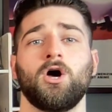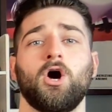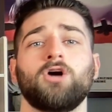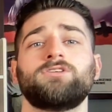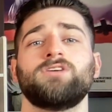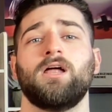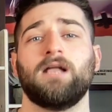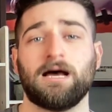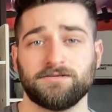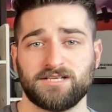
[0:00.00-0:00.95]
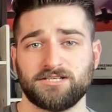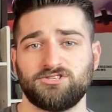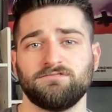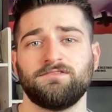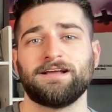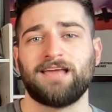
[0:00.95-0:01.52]
Art allows us
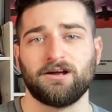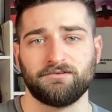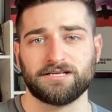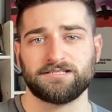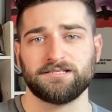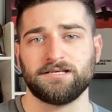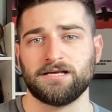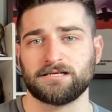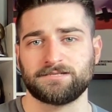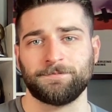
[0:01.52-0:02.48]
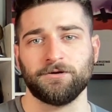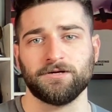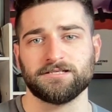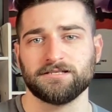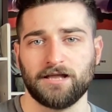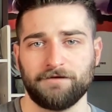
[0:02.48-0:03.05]
to vicariously
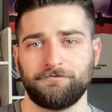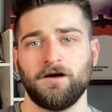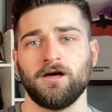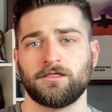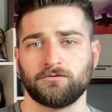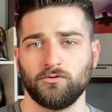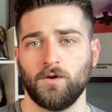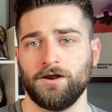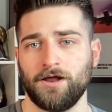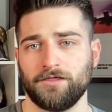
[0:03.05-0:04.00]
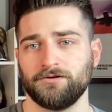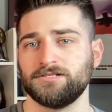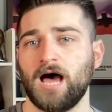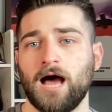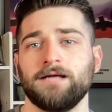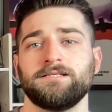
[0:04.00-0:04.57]
experience life through another's
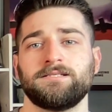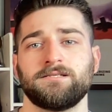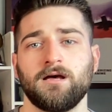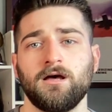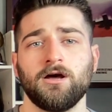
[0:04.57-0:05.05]
eyes.